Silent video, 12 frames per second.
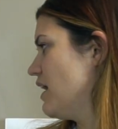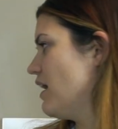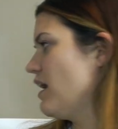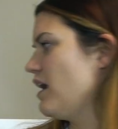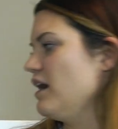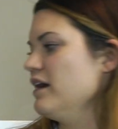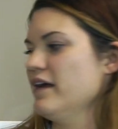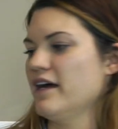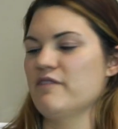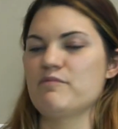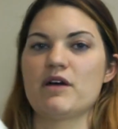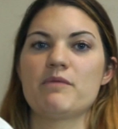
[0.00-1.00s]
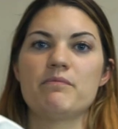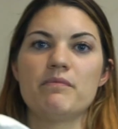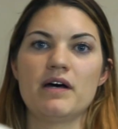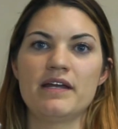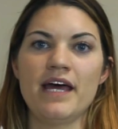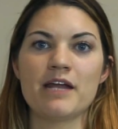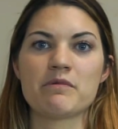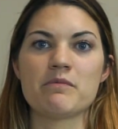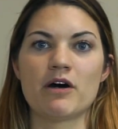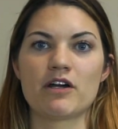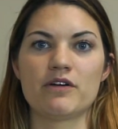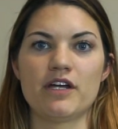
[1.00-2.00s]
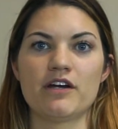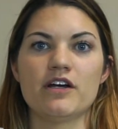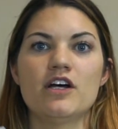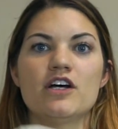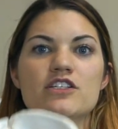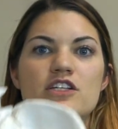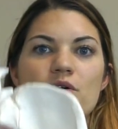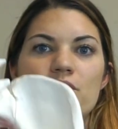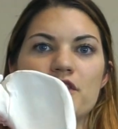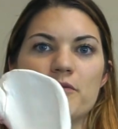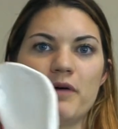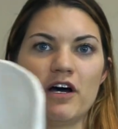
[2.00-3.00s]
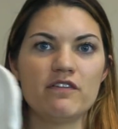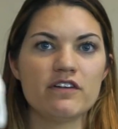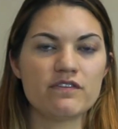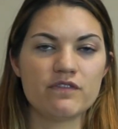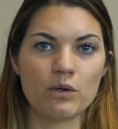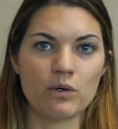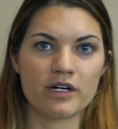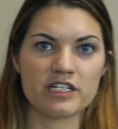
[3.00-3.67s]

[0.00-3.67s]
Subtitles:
I have my anatomy model here. So the pelvic floor